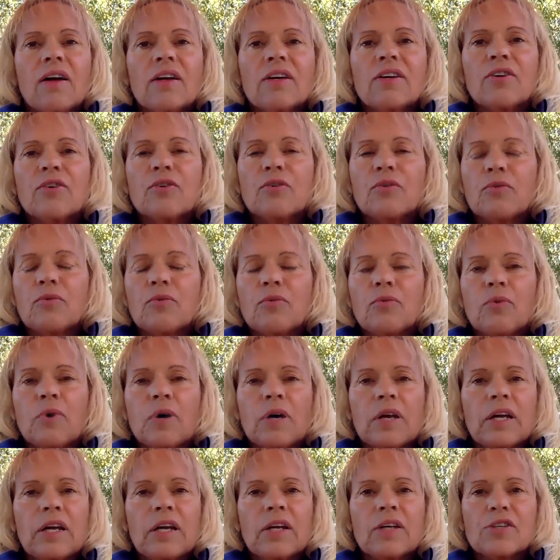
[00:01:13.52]

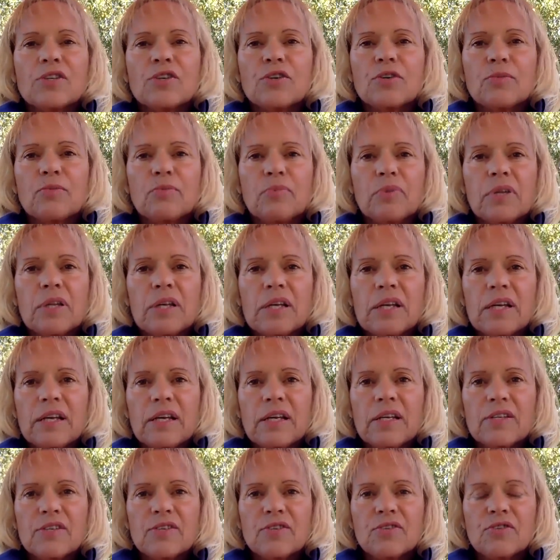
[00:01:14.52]
wanting a certain
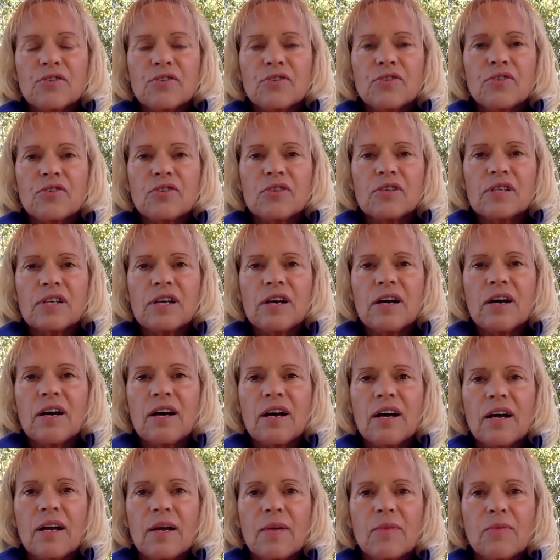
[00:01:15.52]
place or a certain
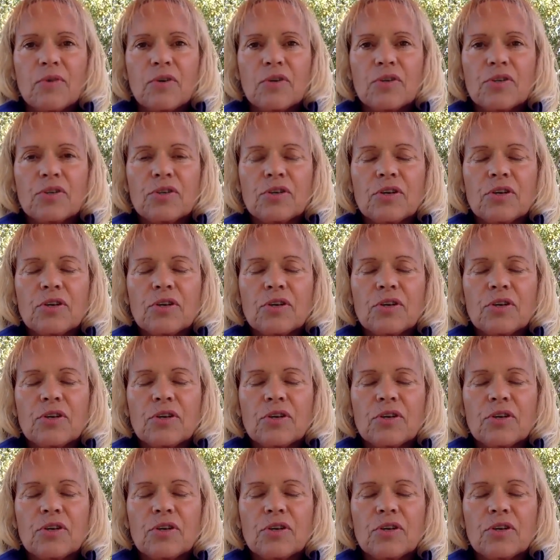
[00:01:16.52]
time or